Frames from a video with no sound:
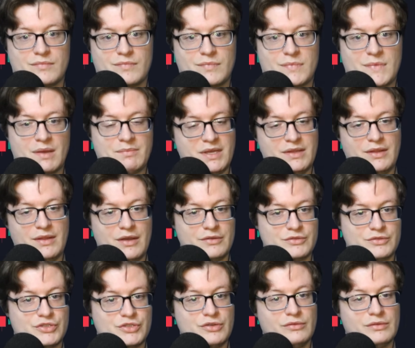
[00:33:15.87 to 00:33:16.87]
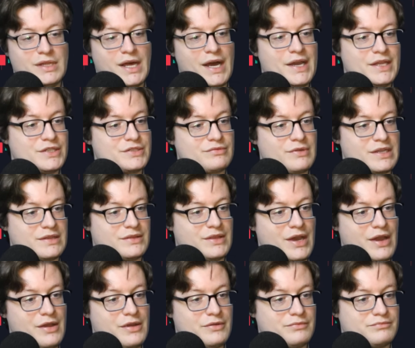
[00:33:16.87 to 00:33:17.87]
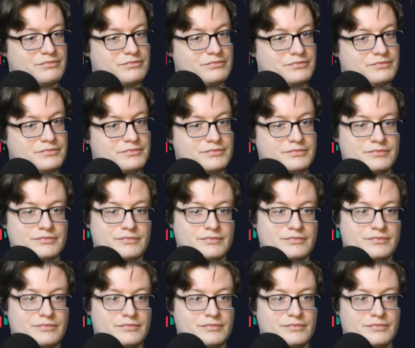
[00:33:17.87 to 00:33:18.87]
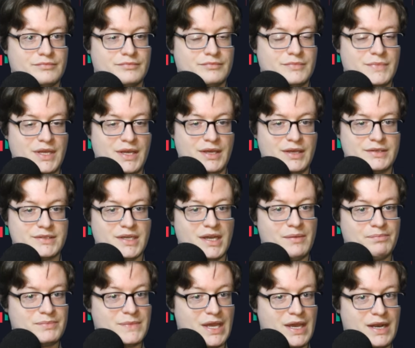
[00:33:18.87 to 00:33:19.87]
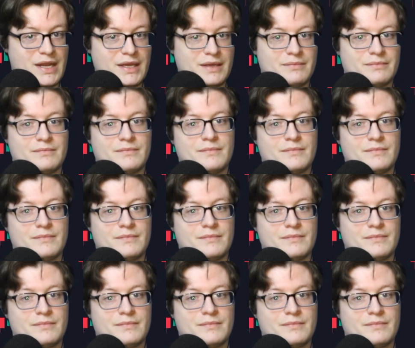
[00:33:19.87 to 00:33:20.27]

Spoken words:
I mean, there's 2 lines right there. It's updating.